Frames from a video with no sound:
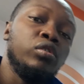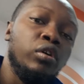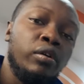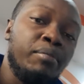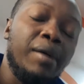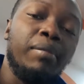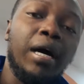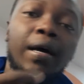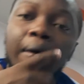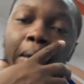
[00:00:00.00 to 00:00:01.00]

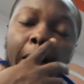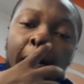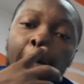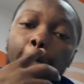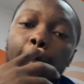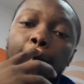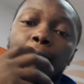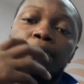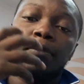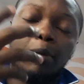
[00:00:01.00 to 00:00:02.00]
remember,
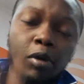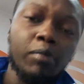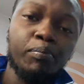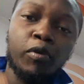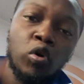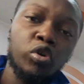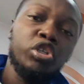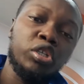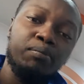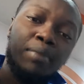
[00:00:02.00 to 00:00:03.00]
they're being
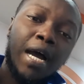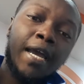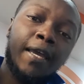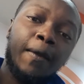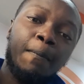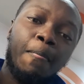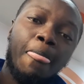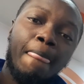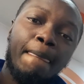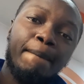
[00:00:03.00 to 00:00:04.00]
coached by
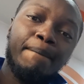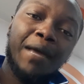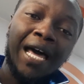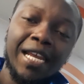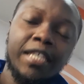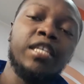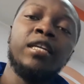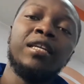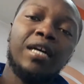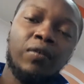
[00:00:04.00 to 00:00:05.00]
a
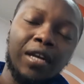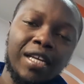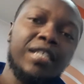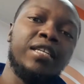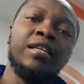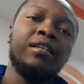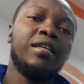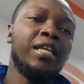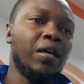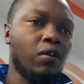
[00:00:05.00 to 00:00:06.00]
legend, our legend,
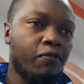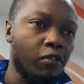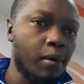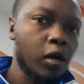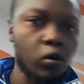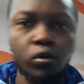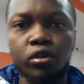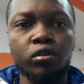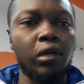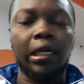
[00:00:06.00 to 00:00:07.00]
and our former
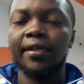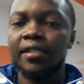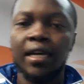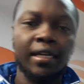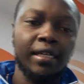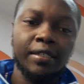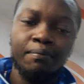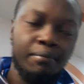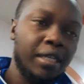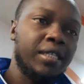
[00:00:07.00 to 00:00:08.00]
coach, who understand us
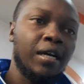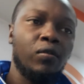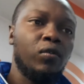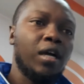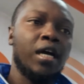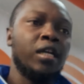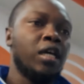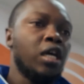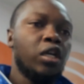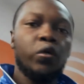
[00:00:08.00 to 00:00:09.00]
better, who can
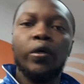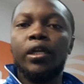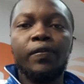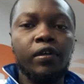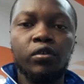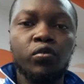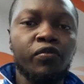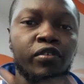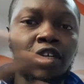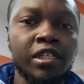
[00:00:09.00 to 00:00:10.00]
do anything to
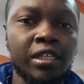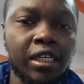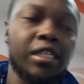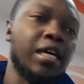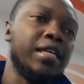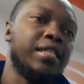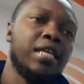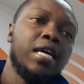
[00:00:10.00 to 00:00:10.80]
frustrate us.